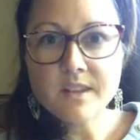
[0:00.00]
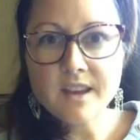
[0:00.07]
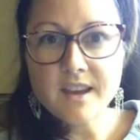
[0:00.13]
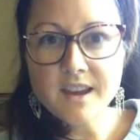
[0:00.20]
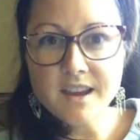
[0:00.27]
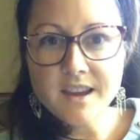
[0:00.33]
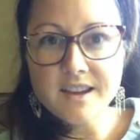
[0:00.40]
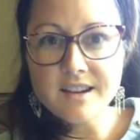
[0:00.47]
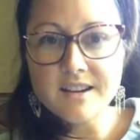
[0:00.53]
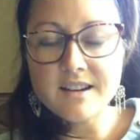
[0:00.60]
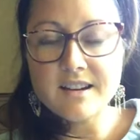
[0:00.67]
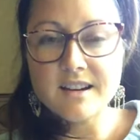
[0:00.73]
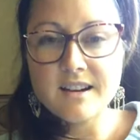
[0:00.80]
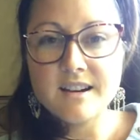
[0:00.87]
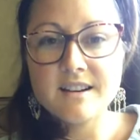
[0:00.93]
Hey
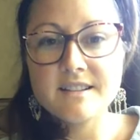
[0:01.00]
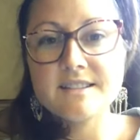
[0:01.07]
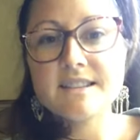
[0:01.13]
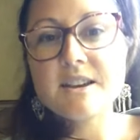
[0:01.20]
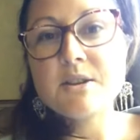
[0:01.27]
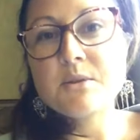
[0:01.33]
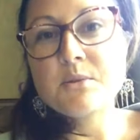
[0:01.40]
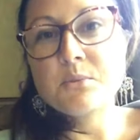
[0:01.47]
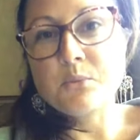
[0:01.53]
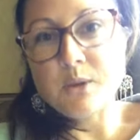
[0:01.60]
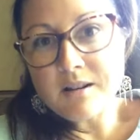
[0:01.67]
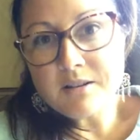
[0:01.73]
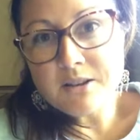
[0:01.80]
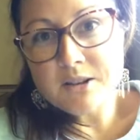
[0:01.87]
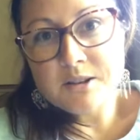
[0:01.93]
guys,
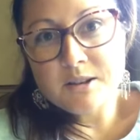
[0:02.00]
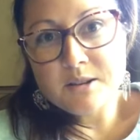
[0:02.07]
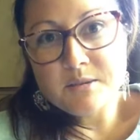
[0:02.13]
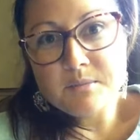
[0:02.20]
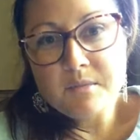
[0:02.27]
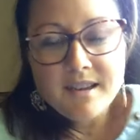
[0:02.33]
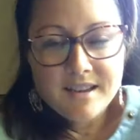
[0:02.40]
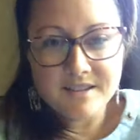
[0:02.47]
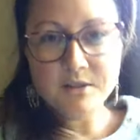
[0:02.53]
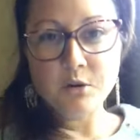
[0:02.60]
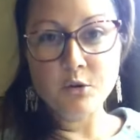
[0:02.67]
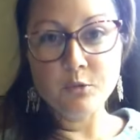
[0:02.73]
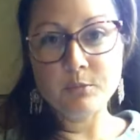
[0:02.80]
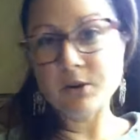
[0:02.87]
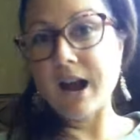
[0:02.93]
welcome.
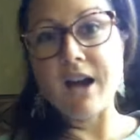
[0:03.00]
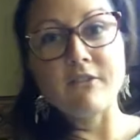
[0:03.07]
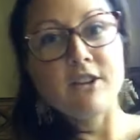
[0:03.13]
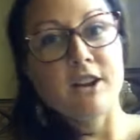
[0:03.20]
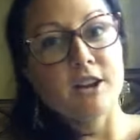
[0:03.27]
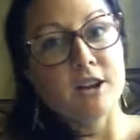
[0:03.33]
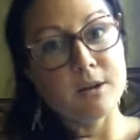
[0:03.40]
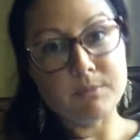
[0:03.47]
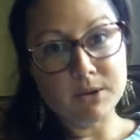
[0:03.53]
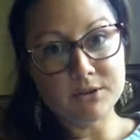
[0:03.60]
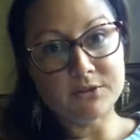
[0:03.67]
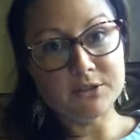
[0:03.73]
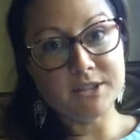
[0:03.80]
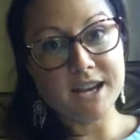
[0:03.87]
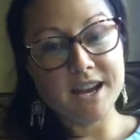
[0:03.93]
Hope you're having a
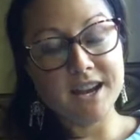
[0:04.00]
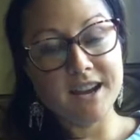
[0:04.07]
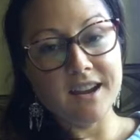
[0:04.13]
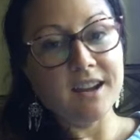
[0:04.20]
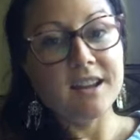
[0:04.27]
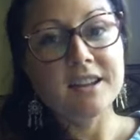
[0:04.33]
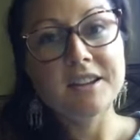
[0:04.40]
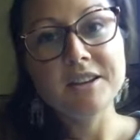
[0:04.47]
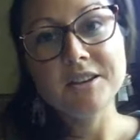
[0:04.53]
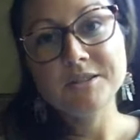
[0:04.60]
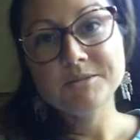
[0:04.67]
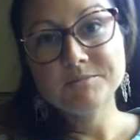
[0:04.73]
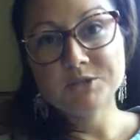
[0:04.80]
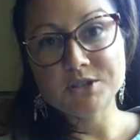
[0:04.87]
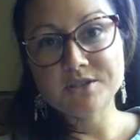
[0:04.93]
beautiful day.
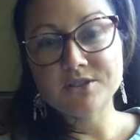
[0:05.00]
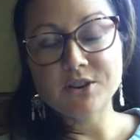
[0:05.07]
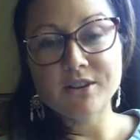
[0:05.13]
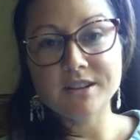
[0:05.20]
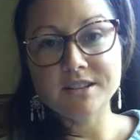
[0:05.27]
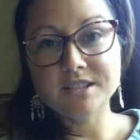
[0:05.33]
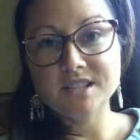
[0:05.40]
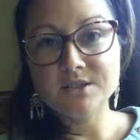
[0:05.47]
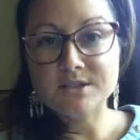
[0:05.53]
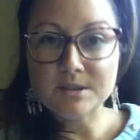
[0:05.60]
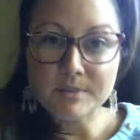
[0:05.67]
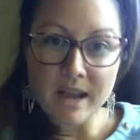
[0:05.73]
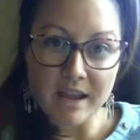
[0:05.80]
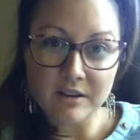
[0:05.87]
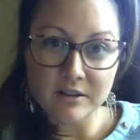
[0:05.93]
Just starting to do
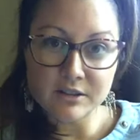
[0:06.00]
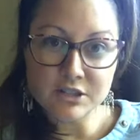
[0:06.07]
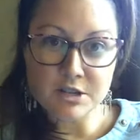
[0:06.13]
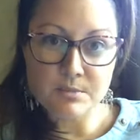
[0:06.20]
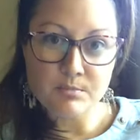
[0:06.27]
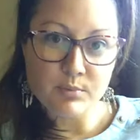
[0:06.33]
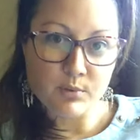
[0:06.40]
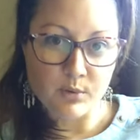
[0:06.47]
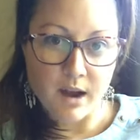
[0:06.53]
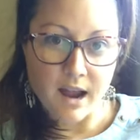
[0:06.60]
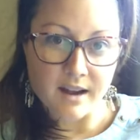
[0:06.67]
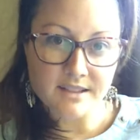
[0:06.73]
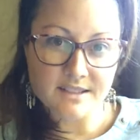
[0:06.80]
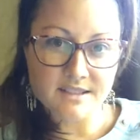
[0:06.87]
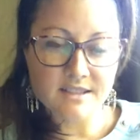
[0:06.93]
some energy
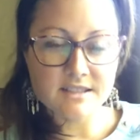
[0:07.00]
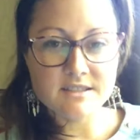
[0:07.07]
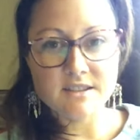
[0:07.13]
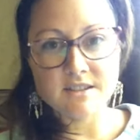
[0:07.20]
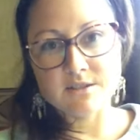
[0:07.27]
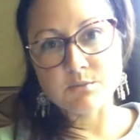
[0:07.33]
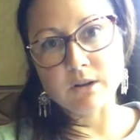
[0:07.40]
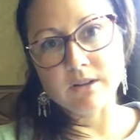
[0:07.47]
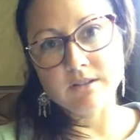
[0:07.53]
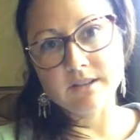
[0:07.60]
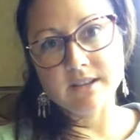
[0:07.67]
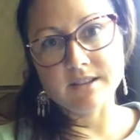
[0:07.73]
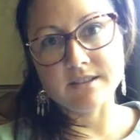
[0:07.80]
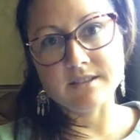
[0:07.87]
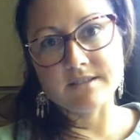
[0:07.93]
practices as well
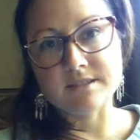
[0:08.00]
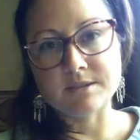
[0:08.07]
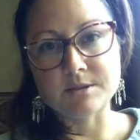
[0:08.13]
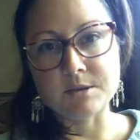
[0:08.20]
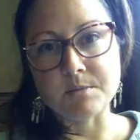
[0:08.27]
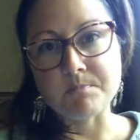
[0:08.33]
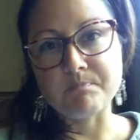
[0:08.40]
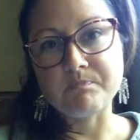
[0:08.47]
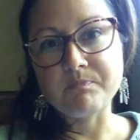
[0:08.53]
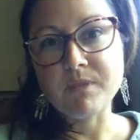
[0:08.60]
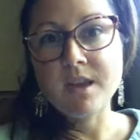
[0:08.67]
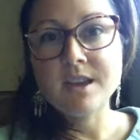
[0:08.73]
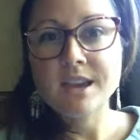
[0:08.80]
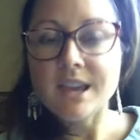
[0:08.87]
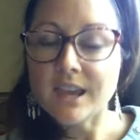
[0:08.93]
as some
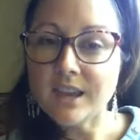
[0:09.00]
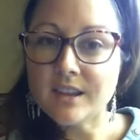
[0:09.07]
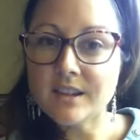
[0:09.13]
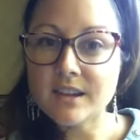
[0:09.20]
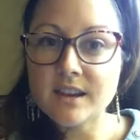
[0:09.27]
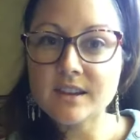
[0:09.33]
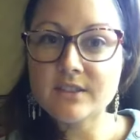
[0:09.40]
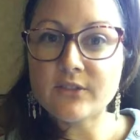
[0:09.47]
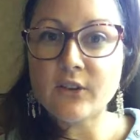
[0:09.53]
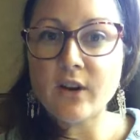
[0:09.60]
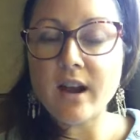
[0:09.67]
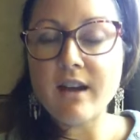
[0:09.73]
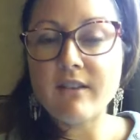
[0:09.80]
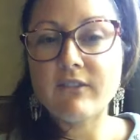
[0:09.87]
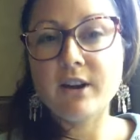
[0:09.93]
healings
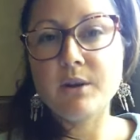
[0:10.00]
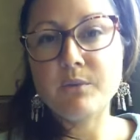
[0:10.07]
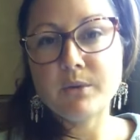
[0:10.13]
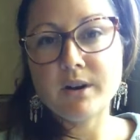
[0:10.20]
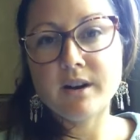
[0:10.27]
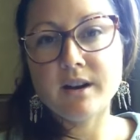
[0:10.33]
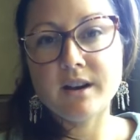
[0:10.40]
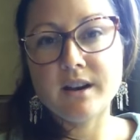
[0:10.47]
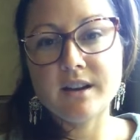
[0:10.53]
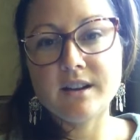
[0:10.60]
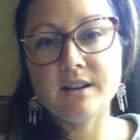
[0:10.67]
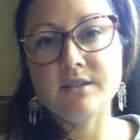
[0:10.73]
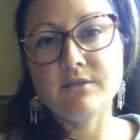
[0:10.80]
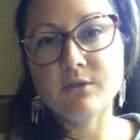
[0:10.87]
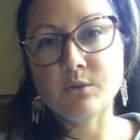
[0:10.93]
for everyone.
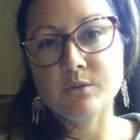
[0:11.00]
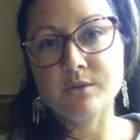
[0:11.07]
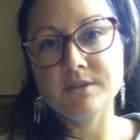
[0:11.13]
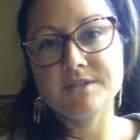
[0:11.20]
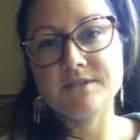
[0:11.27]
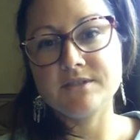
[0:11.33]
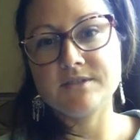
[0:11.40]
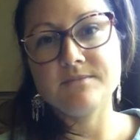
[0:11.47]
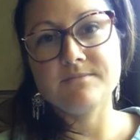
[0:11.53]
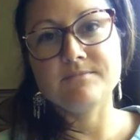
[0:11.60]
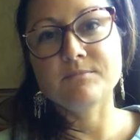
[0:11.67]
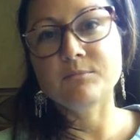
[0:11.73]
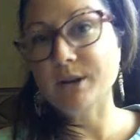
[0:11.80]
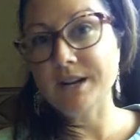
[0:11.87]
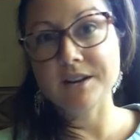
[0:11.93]
And of course,
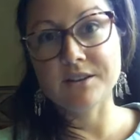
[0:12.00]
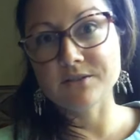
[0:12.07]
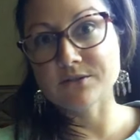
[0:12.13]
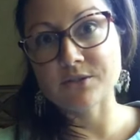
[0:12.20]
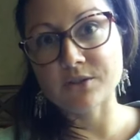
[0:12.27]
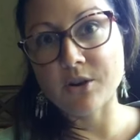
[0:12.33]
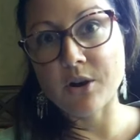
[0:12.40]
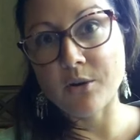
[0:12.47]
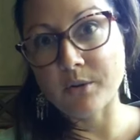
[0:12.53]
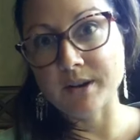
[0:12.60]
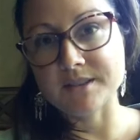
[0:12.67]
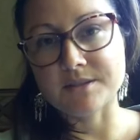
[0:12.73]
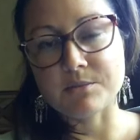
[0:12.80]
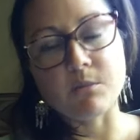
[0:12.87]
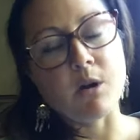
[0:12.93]
readings are
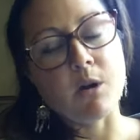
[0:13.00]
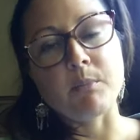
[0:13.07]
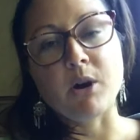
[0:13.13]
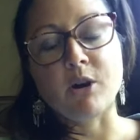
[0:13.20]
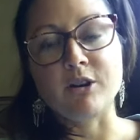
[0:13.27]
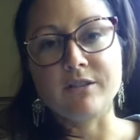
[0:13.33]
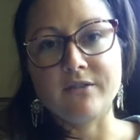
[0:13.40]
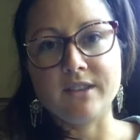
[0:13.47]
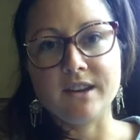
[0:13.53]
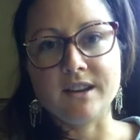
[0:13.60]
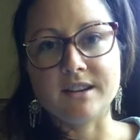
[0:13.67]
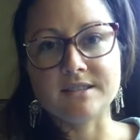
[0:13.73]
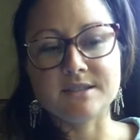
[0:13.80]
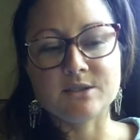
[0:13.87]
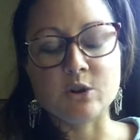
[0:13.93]
always a, part of
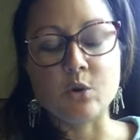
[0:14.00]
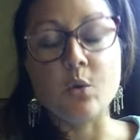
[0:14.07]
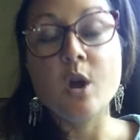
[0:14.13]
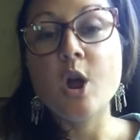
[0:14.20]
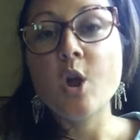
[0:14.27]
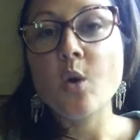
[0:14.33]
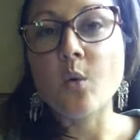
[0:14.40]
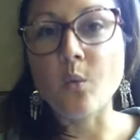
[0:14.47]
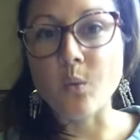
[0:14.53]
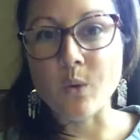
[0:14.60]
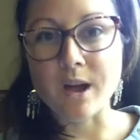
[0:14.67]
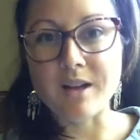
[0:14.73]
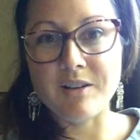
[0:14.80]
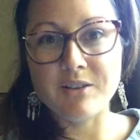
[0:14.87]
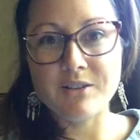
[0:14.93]
this. So,
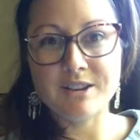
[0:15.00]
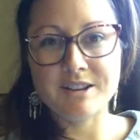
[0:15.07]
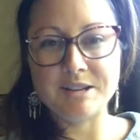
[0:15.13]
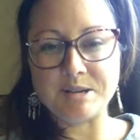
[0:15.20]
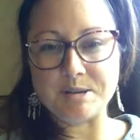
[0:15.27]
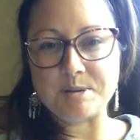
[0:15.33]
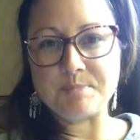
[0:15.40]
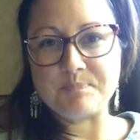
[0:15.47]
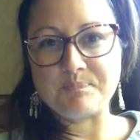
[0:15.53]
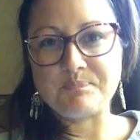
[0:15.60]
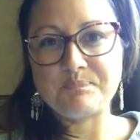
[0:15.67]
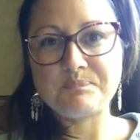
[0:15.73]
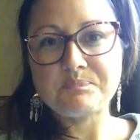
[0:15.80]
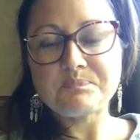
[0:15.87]
welcome.